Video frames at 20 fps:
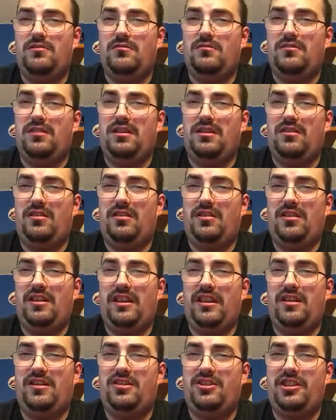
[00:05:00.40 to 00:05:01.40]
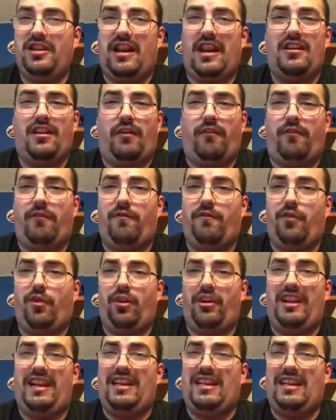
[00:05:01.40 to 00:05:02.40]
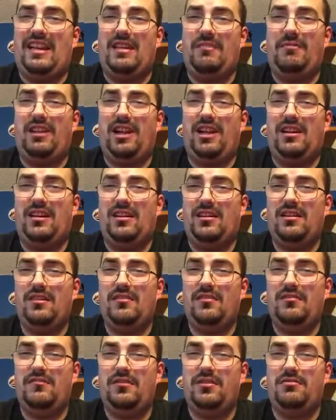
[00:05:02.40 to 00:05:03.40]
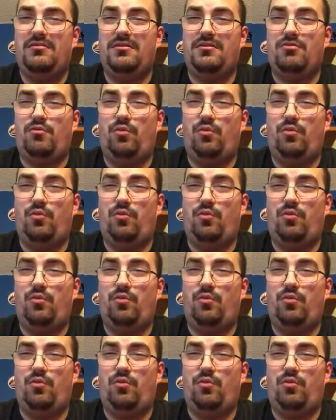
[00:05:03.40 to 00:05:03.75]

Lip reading: real early on, she had a flirting gimmick, which was